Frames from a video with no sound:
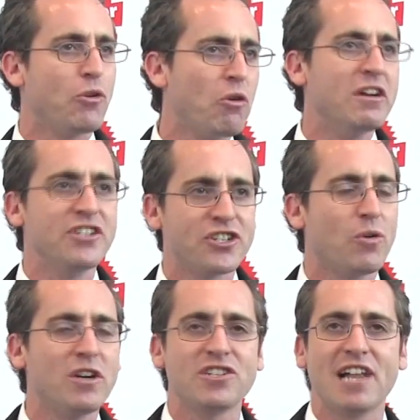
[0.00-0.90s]
Orange to
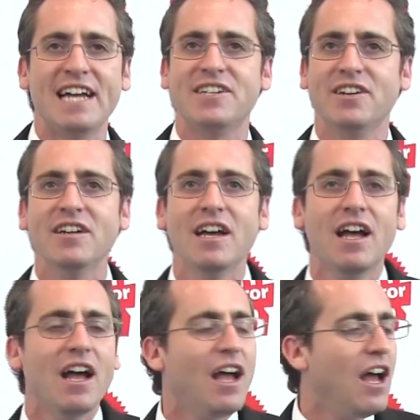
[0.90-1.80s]
Orange Lantern.
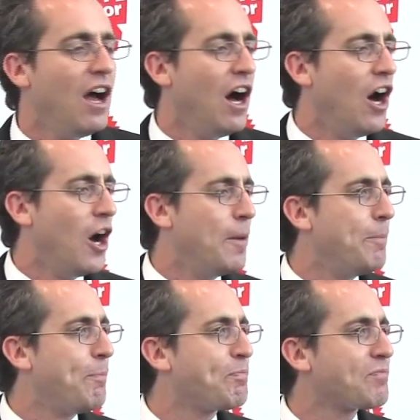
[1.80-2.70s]

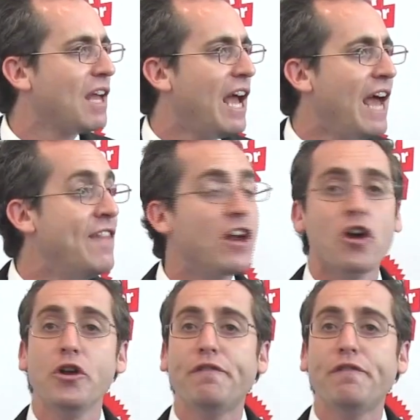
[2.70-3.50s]
And then our new